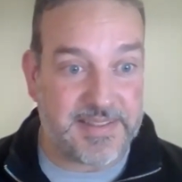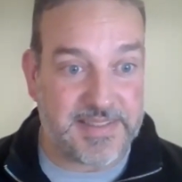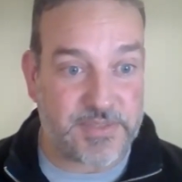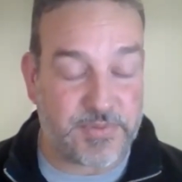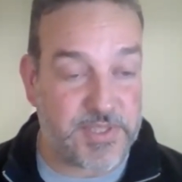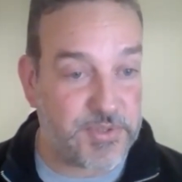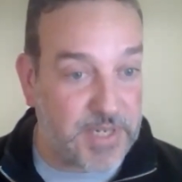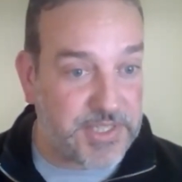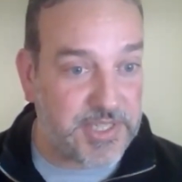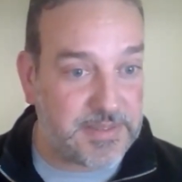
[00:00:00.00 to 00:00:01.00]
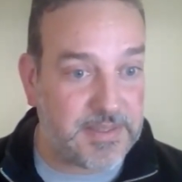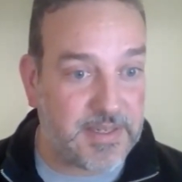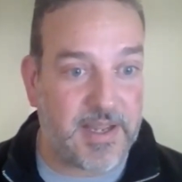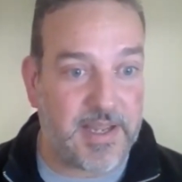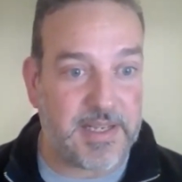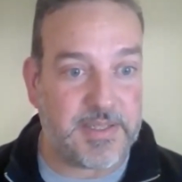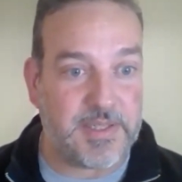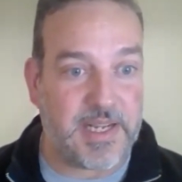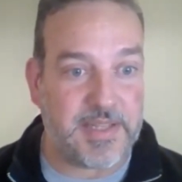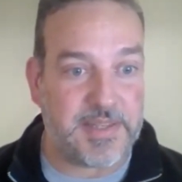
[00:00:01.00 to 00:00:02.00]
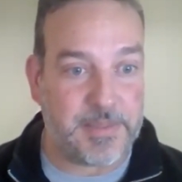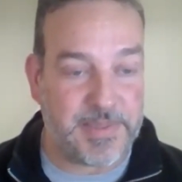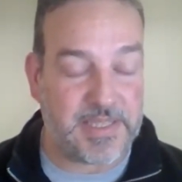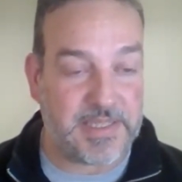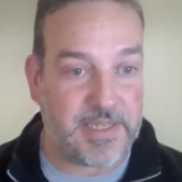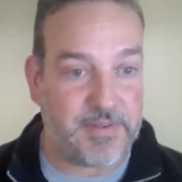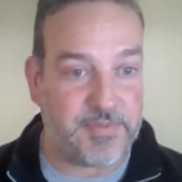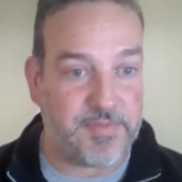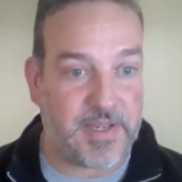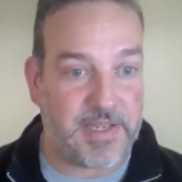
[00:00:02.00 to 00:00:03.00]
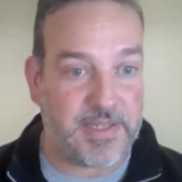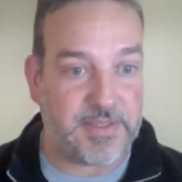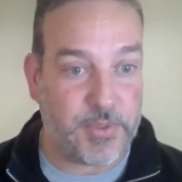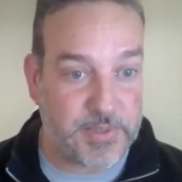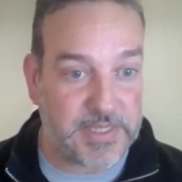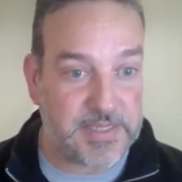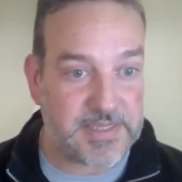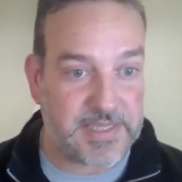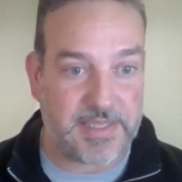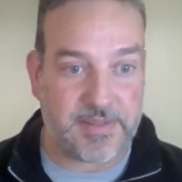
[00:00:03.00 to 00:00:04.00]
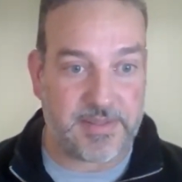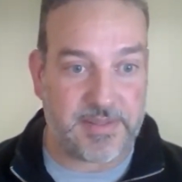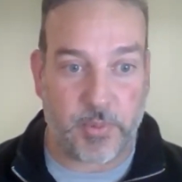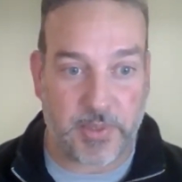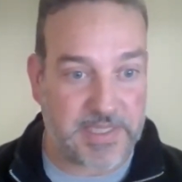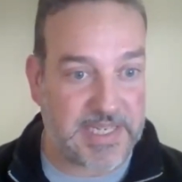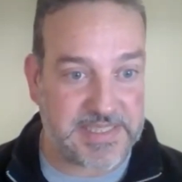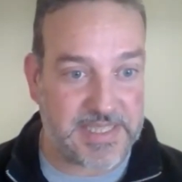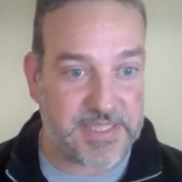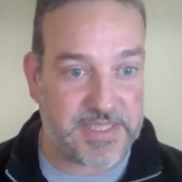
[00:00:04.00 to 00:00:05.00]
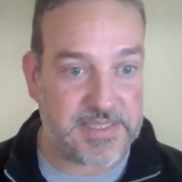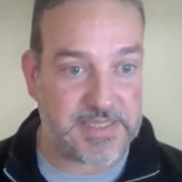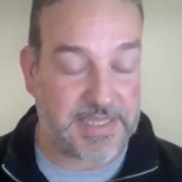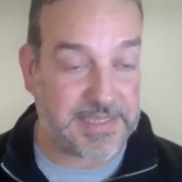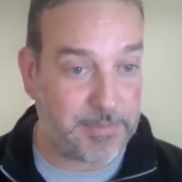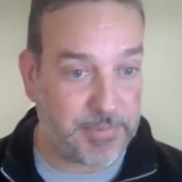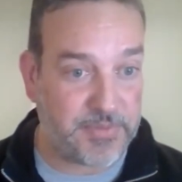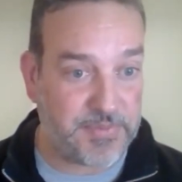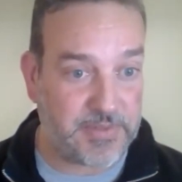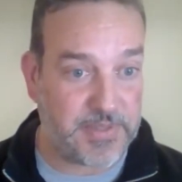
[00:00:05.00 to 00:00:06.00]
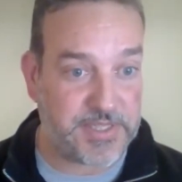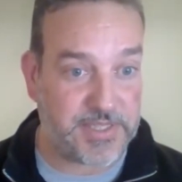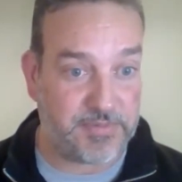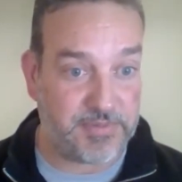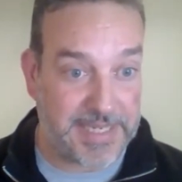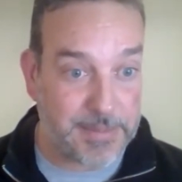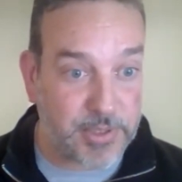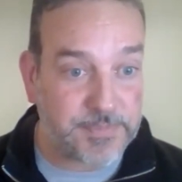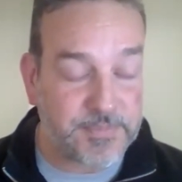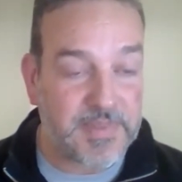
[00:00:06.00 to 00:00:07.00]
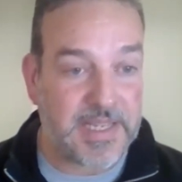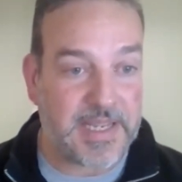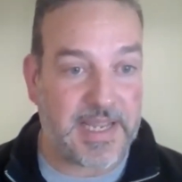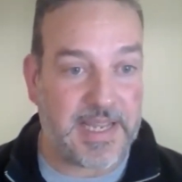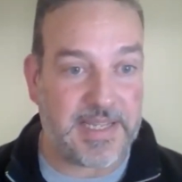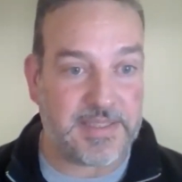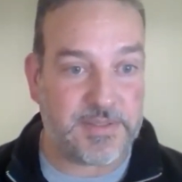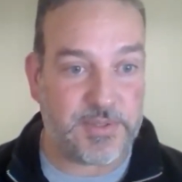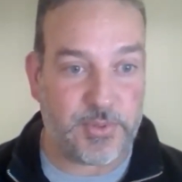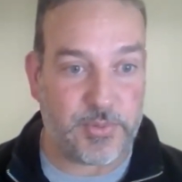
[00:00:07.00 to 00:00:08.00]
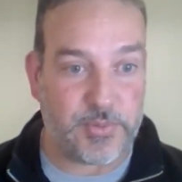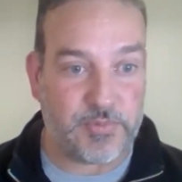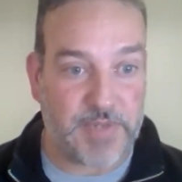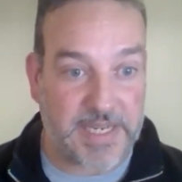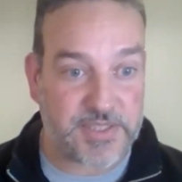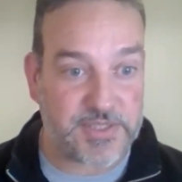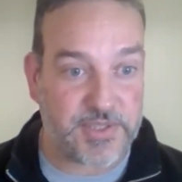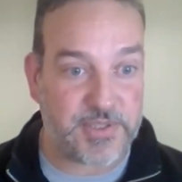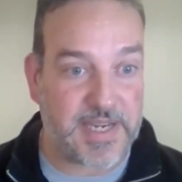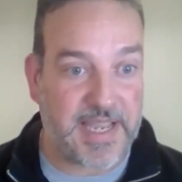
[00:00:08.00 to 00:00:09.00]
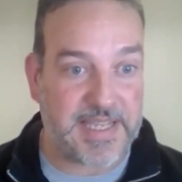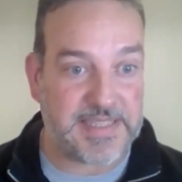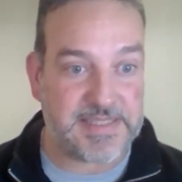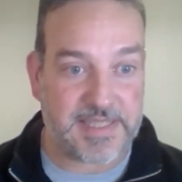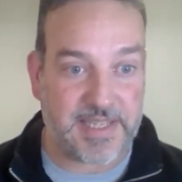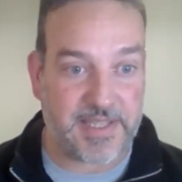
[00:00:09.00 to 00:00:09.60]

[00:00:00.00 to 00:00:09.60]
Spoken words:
this restriction on the ability of unions and organizations like the Alberta Federation of Labor to register as